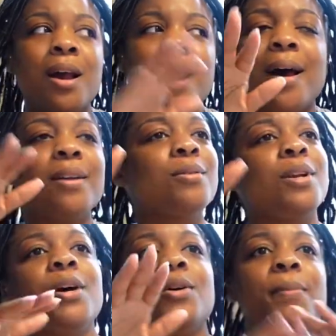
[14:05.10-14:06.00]
I don't
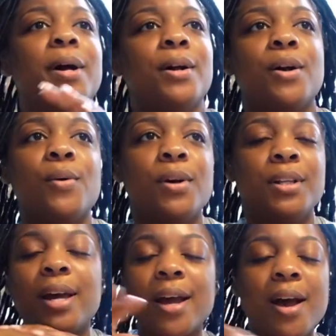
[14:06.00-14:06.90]
know about going,
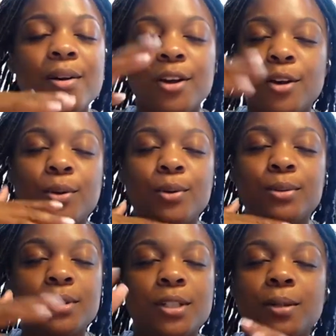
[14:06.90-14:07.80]
like, I'll go
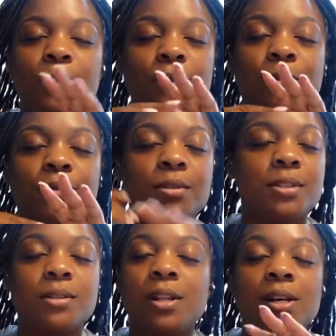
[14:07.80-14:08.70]
to
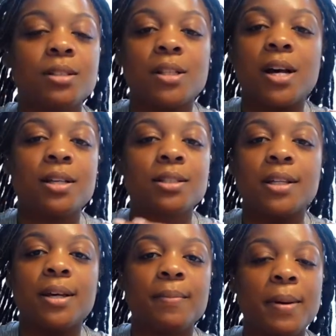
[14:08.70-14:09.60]
nail salons to
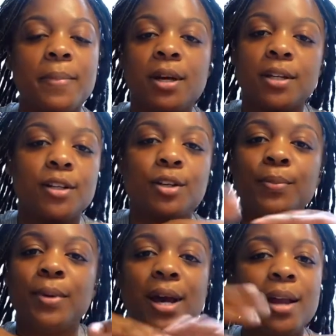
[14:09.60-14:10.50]
get my
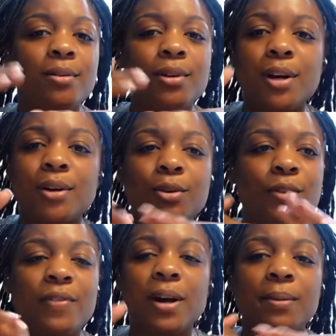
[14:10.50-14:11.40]
pedicure, but I don't know
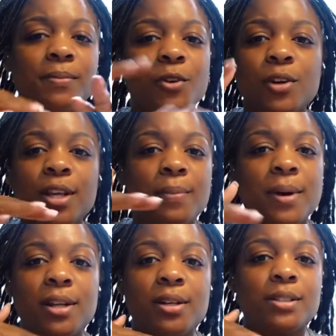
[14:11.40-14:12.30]
if I'm going to get
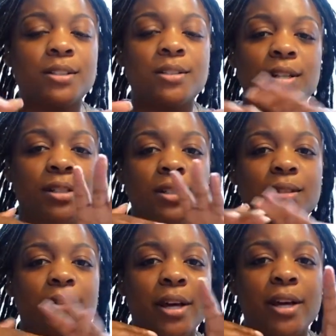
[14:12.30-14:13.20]
my nails
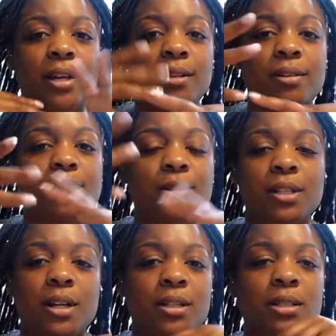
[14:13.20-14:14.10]
done at nail
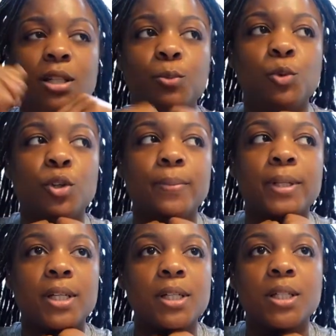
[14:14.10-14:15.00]
salons anymore
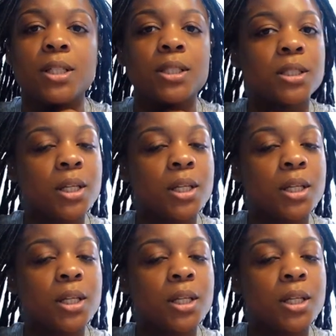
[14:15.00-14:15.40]
because